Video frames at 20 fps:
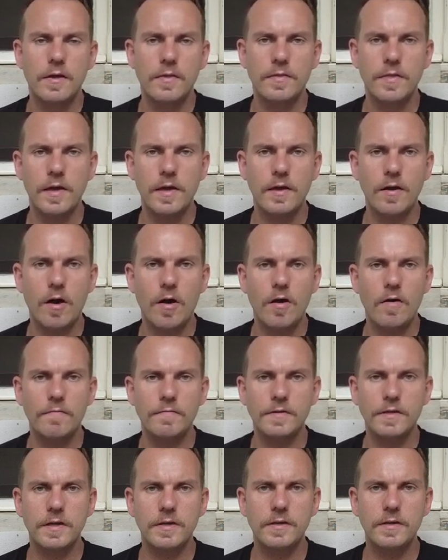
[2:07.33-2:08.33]
they
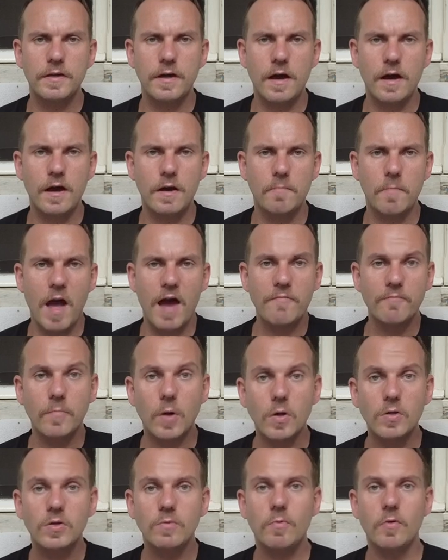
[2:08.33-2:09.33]
often have
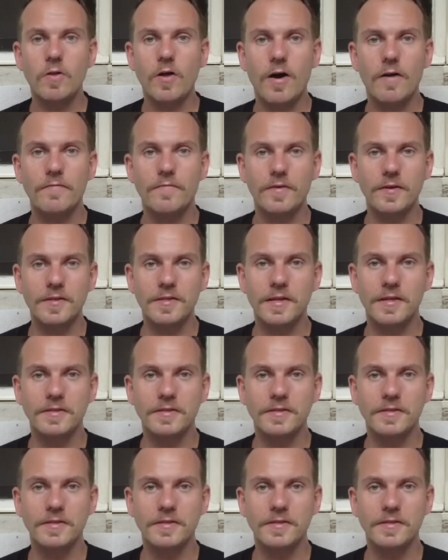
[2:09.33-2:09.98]
multiple offers,